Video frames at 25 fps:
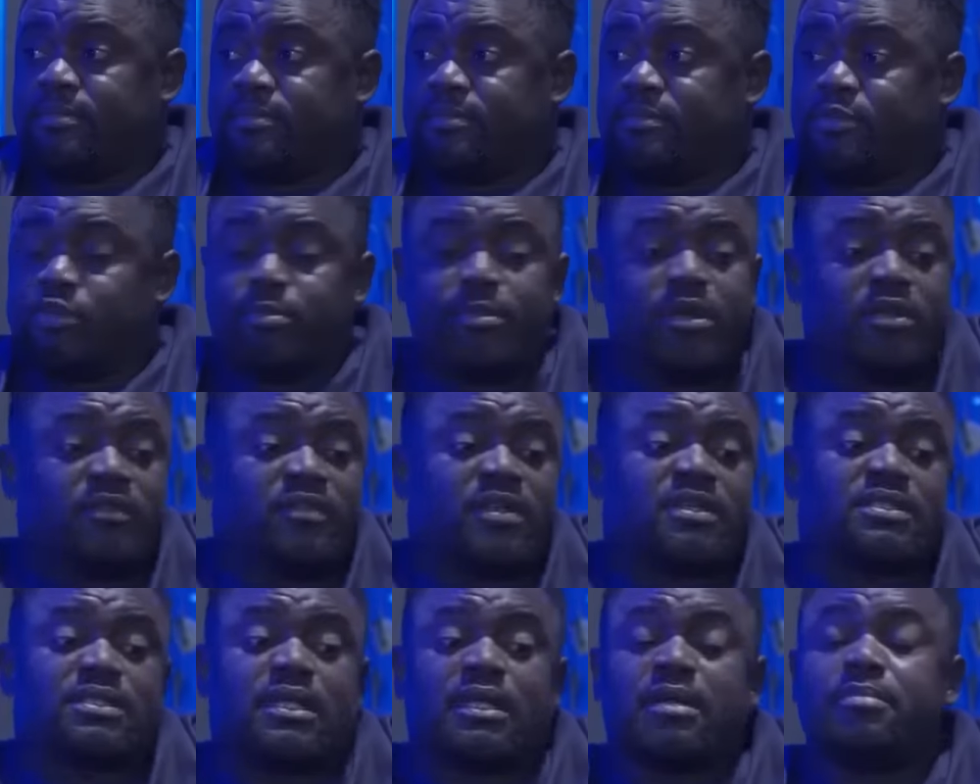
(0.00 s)
So many of
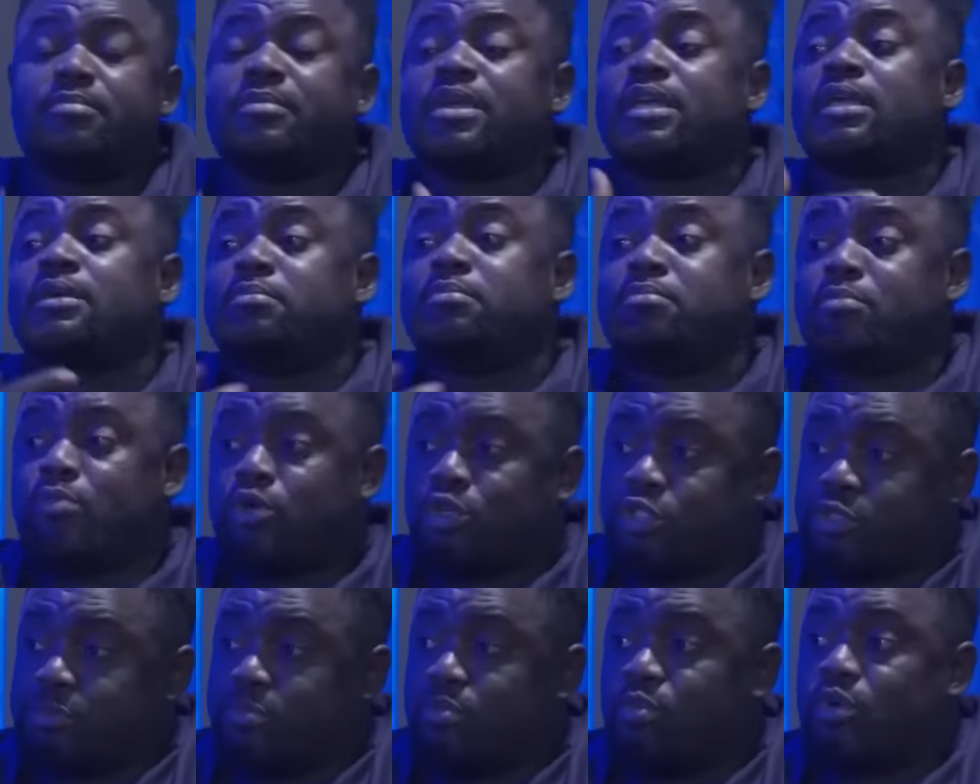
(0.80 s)
them started making
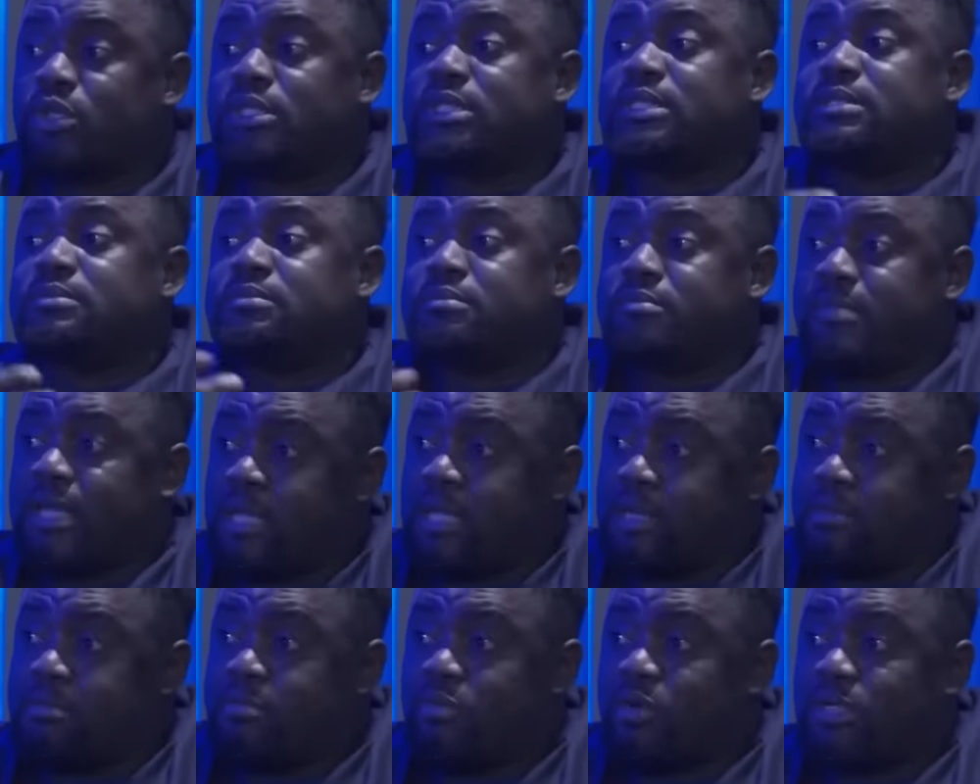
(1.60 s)
much money, At
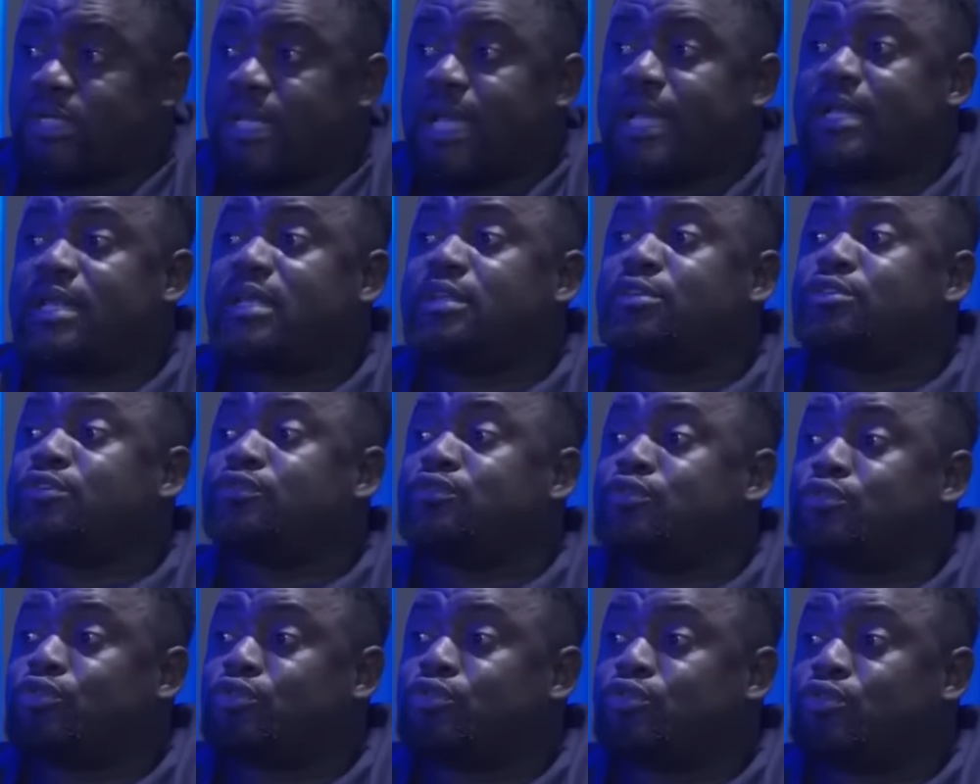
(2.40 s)
the end
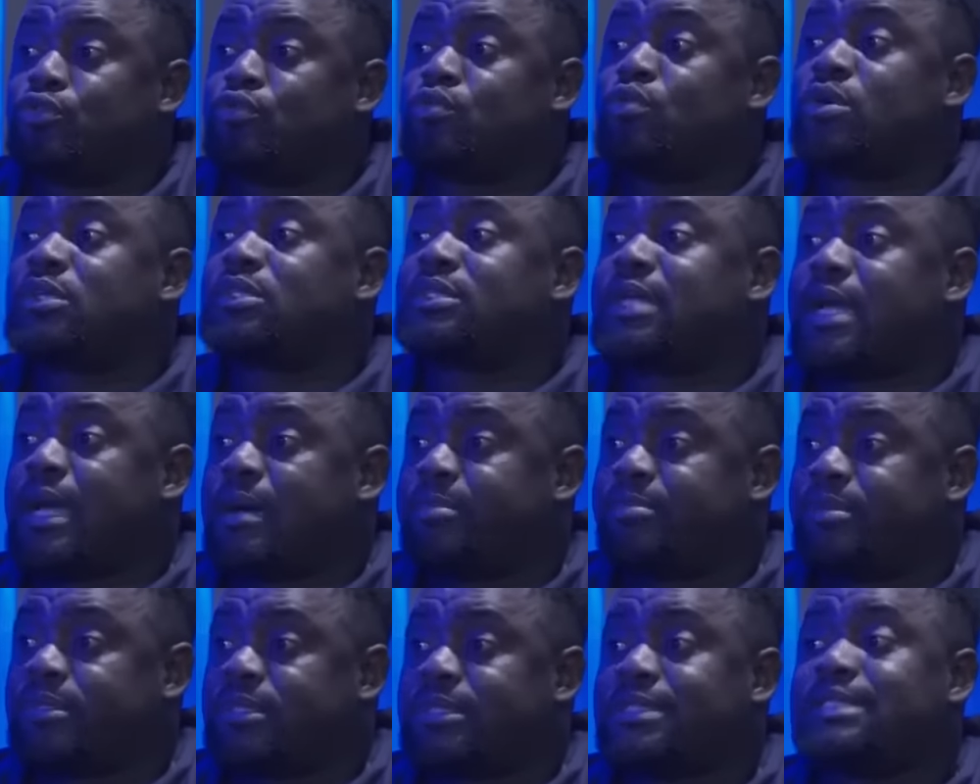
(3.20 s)
of the show, what
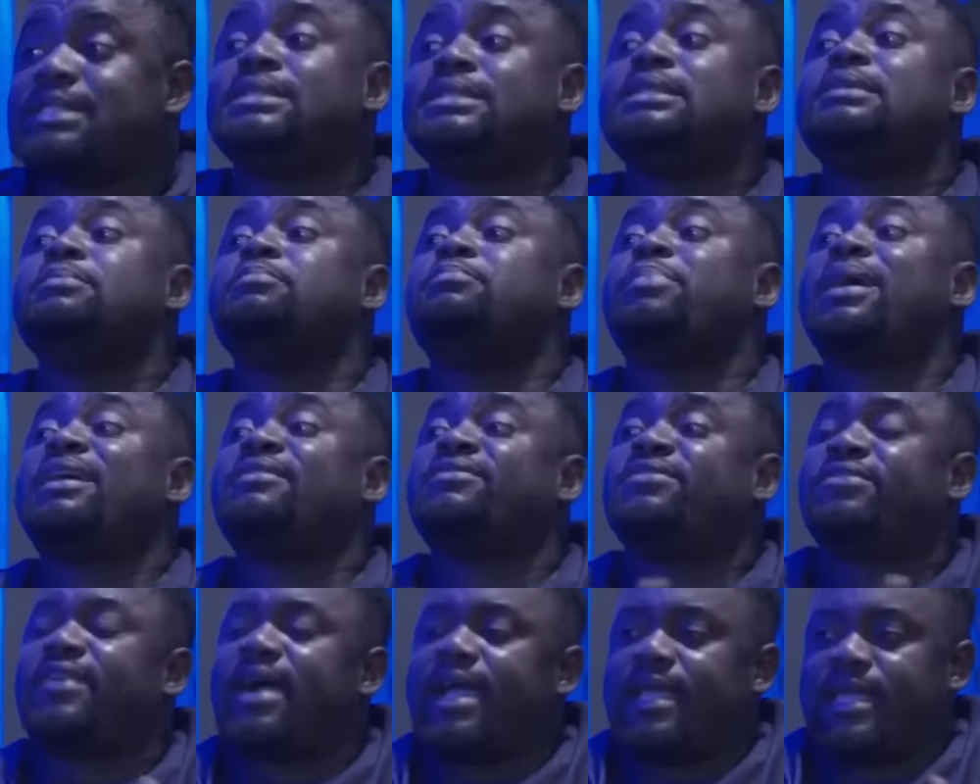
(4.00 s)
happened? It
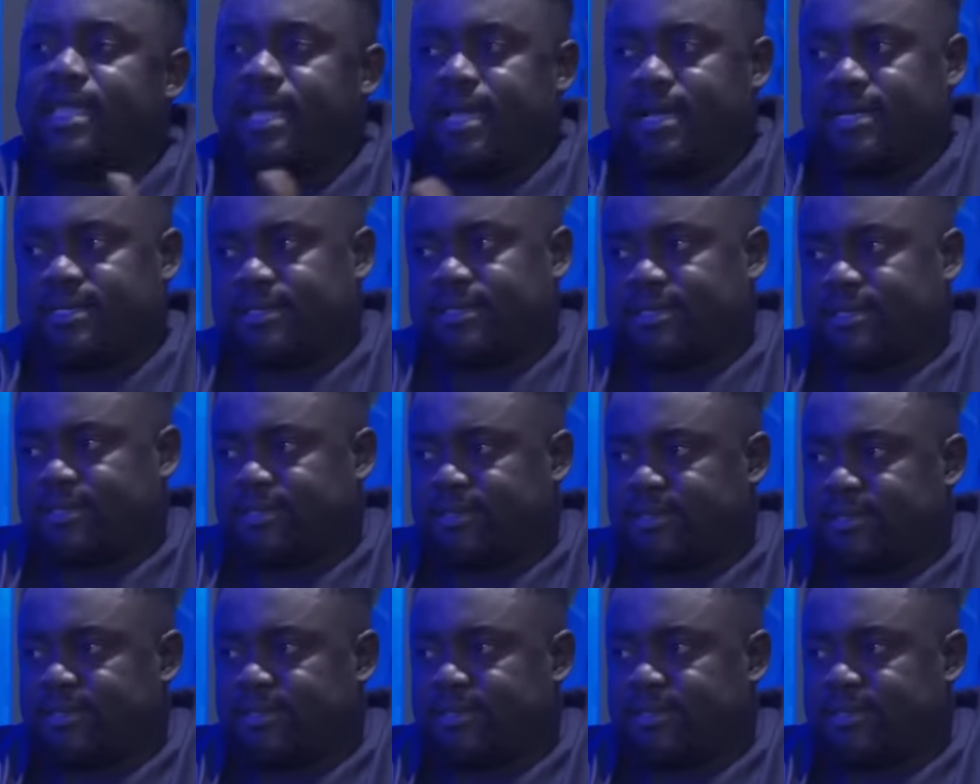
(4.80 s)
backfired.